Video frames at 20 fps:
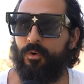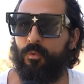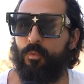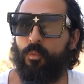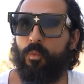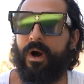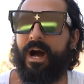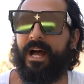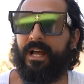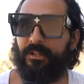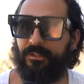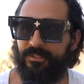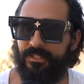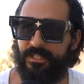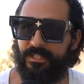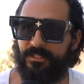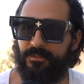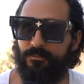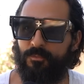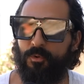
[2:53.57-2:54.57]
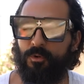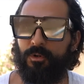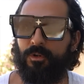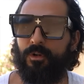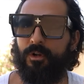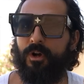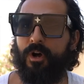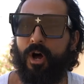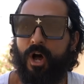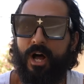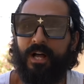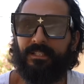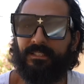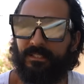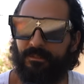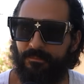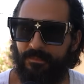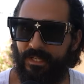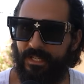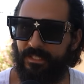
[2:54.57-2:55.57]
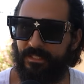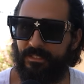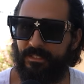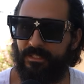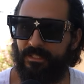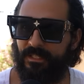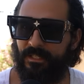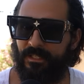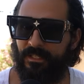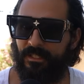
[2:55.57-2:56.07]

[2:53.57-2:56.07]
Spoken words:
wildness, more awesomeness,